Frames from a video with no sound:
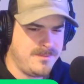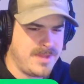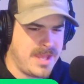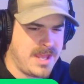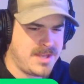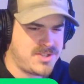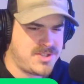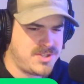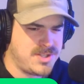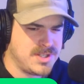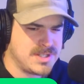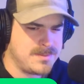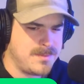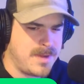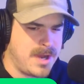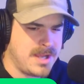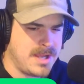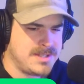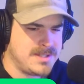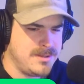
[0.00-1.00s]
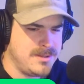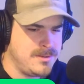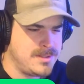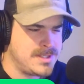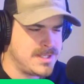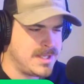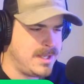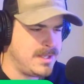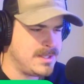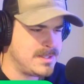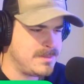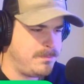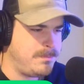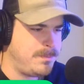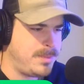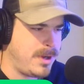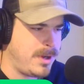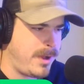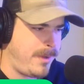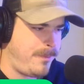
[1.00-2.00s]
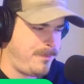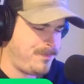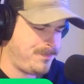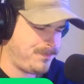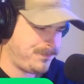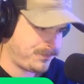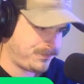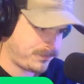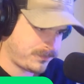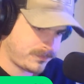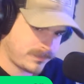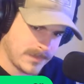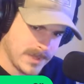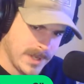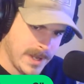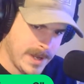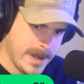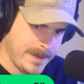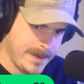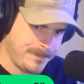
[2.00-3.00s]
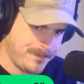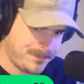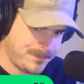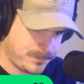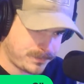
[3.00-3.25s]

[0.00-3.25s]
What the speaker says: That's just my 2 cents. But, hey,